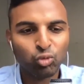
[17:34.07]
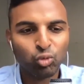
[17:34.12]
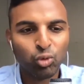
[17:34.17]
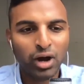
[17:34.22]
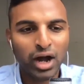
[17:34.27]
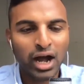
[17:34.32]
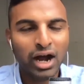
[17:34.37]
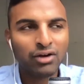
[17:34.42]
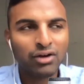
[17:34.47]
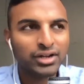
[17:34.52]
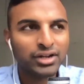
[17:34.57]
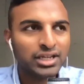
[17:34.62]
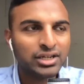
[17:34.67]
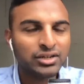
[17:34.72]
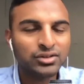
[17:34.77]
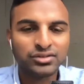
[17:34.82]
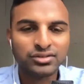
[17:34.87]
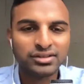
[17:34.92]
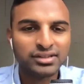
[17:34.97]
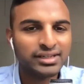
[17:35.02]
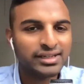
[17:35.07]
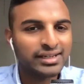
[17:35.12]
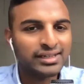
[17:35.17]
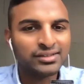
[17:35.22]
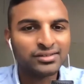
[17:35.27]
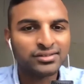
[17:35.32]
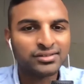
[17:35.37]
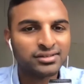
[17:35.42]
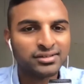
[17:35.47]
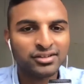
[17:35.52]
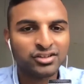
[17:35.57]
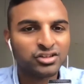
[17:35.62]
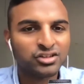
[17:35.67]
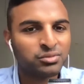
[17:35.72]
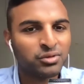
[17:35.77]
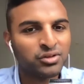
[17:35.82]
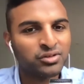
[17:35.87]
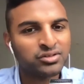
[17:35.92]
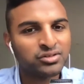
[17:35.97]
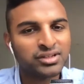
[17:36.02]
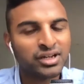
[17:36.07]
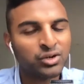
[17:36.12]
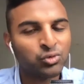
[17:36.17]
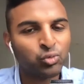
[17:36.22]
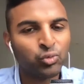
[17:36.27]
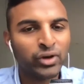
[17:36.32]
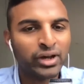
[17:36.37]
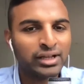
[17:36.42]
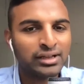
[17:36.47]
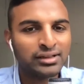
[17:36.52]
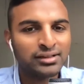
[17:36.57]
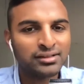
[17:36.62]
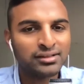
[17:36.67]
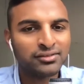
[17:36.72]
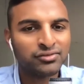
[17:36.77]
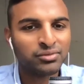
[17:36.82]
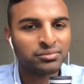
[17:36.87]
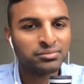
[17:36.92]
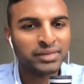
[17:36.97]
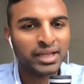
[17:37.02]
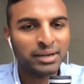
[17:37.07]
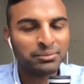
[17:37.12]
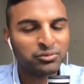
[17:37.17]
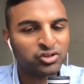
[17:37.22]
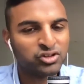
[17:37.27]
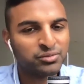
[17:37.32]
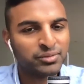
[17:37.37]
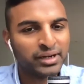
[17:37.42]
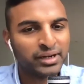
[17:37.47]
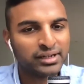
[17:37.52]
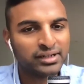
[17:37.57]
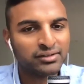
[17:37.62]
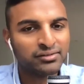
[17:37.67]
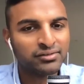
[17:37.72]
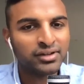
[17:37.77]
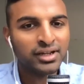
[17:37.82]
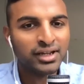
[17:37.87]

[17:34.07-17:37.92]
how do you see instant response done well from that perspective?